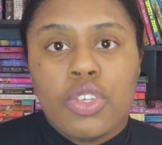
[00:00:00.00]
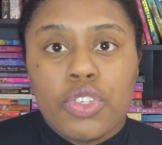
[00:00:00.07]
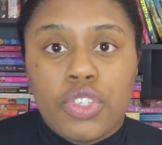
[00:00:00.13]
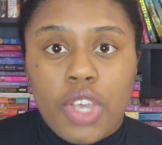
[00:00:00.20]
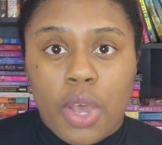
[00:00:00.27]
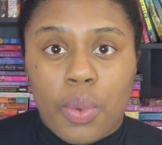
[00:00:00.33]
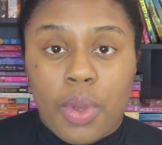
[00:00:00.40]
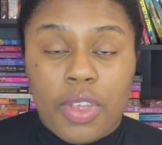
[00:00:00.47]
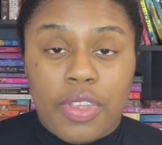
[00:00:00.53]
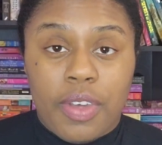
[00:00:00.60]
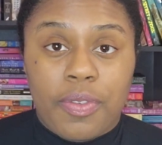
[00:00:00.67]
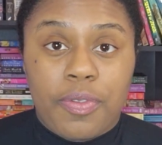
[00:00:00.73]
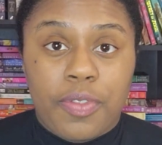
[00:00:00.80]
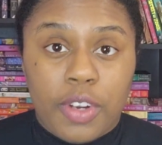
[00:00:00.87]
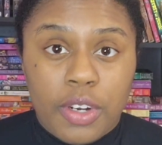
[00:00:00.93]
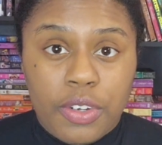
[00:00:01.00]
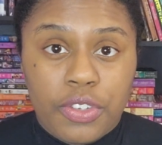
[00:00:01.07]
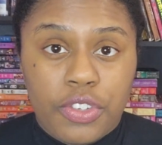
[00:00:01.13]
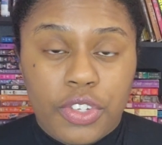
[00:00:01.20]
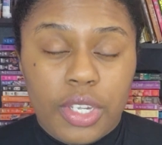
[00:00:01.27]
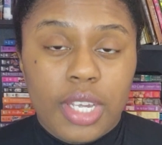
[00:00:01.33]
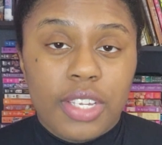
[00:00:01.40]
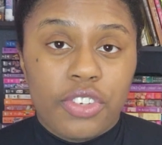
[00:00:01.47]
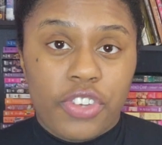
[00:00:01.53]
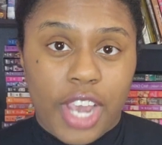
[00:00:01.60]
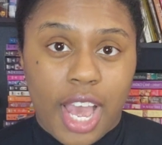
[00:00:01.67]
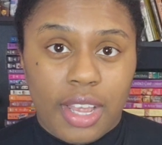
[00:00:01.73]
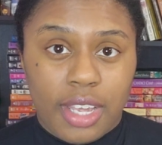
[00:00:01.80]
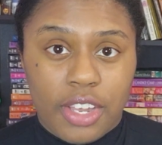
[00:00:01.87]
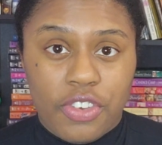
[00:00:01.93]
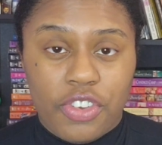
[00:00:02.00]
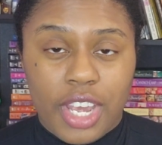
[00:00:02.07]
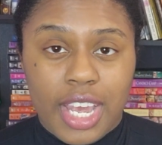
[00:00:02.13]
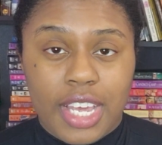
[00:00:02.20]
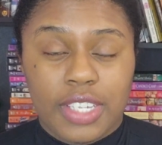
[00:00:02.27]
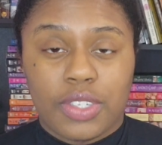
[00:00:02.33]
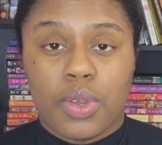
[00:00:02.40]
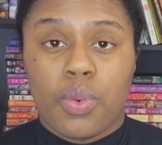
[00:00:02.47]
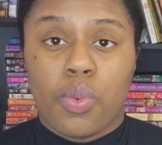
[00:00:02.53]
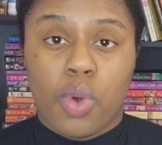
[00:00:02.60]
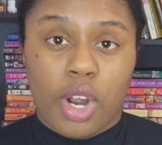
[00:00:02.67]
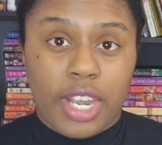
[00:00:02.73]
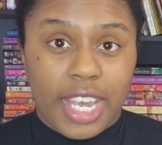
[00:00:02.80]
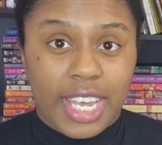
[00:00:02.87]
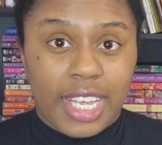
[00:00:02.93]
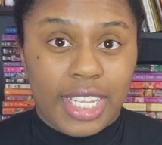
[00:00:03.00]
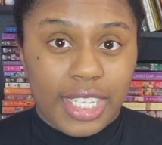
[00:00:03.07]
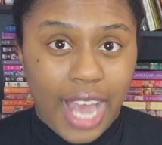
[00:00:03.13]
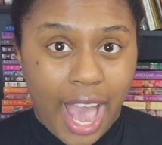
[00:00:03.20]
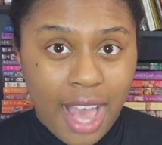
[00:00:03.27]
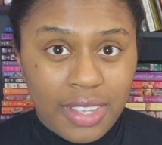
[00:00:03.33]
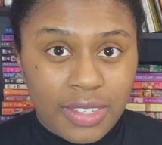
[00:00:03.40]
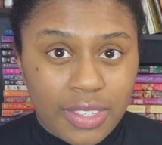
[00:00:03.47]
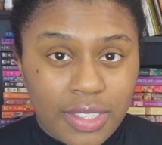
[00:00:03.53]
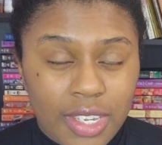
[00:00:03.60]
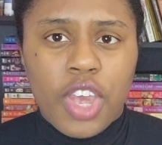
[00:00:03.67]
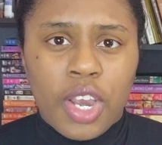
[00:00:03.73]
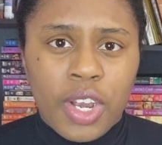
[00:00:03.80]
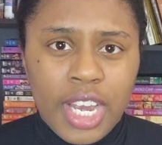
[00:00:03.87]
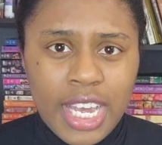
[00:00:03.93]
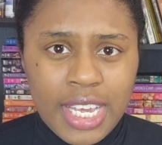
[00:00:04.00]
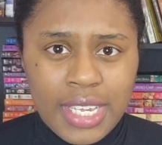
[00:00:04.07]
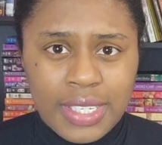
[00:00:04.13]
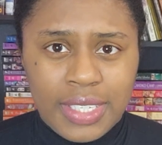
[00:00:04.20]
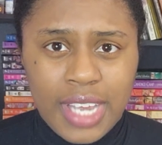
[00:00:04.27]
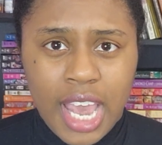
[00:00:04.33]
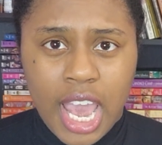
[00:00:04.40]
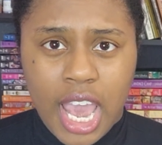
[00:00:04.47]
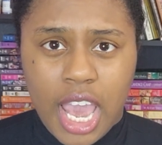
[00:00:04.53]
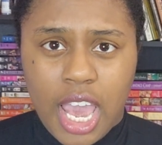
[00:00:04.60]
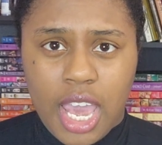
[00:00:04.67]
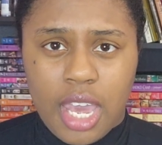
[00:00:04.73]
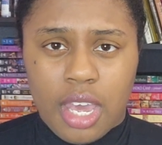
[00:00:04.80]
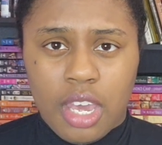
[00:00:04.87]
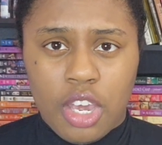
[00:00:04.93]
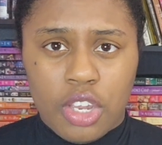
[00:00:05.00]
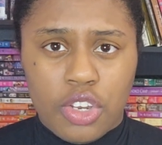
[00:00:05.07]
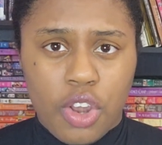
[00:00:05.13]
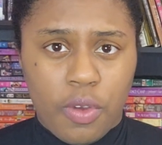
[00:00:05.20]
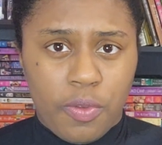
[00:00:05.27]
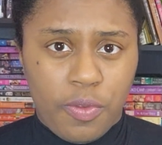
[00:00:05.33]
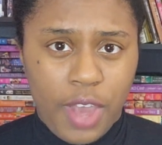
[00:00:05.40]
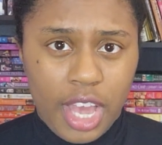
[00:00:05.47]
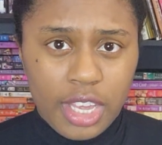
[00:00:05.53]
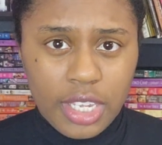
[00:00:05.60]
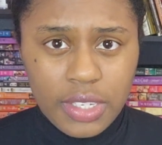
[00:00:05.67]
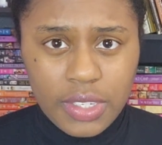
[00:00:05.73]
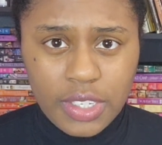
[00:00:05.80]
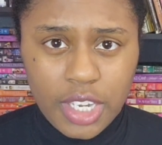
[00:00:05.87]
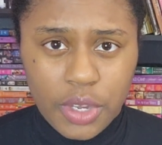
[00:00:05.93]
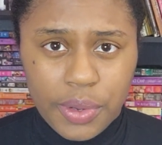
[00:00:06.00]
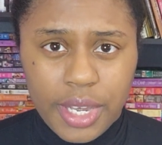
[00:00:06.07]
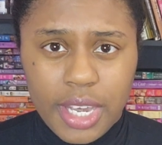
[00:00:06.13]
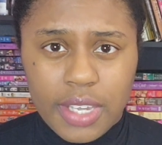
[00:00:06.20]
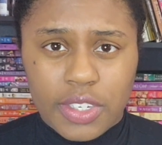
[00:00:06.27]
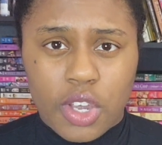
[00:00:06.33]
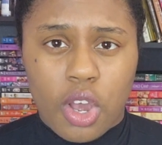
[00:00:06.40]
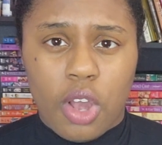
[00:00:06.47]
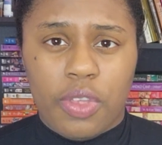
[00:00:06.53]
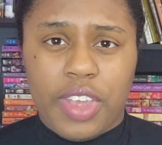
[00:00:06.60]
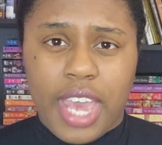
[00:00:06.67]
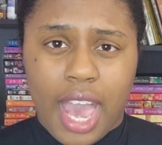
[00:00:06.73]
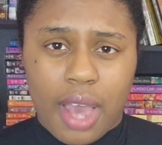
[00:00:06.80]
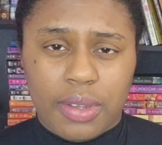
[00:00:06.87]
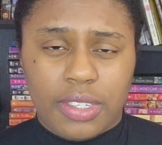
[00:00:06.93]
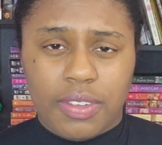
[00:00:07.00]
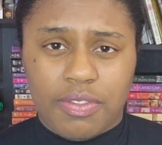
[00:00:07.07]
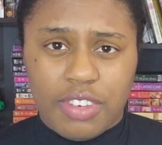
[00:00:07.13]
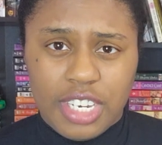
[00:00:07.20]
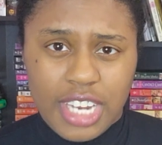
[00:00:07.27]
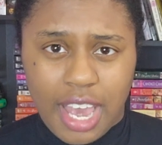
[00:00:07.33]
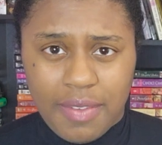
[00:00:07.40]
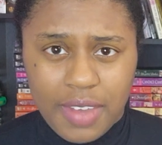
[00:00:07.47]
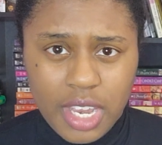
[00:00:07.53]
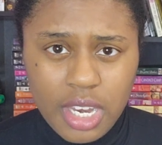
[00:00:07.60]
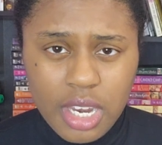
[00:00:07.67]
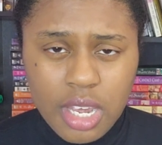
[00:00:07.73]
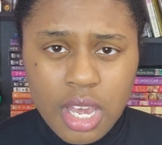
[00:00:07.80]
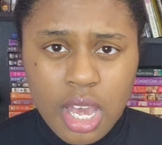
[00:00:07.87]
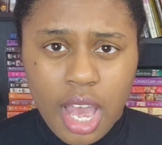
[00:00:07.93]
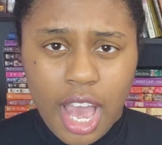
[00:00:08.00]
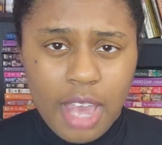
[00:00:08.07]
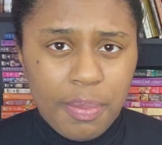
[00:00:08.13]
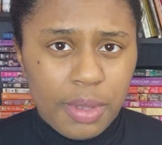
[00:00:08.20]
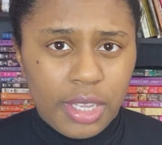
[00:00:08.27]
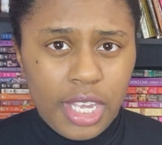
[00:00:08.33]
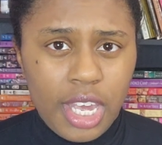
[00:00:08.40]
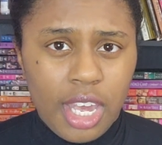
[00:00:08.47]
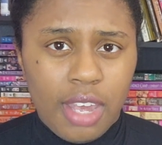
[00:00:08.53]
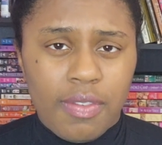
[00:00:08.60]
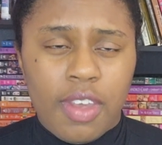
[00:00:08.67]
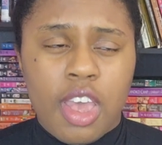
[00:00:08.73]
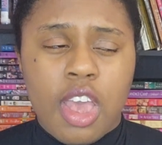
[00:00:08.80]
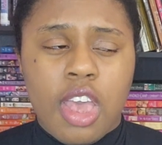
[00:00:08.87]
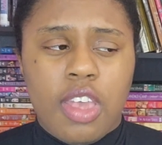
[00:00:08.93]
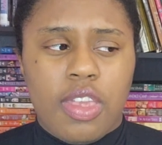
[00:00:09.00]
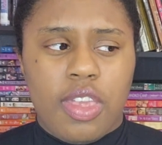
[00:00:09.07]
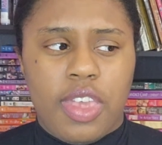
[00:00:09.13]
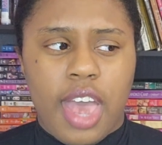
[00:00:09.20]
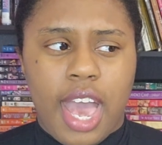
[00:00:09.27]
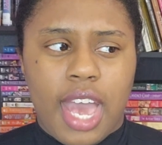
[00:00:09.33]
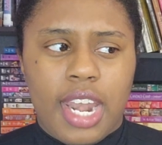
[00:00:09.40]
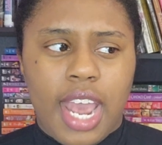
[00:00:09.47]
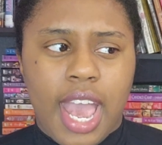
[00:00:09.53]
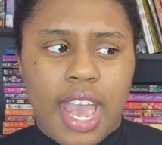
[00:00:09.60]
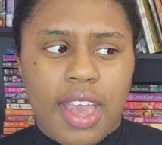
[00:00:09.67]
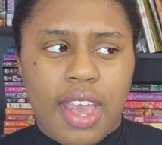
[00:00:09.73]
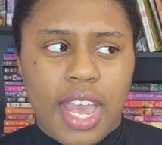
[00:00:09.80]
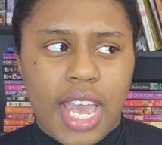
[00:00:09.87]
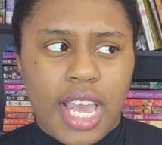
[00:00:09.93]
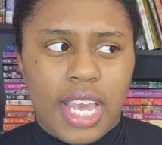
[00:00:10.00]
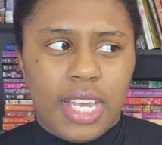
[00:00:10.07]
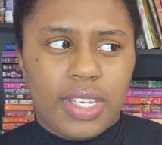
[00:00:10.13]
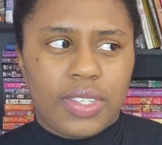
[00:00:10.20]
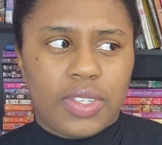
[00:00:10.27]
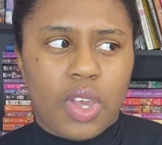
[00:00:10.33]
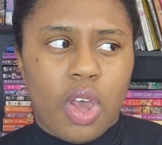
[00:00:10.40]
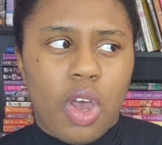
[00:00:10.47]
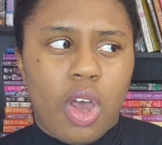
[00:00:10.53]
So the first challenge is working class. There is a novella series called The House of Devon, I believe, that is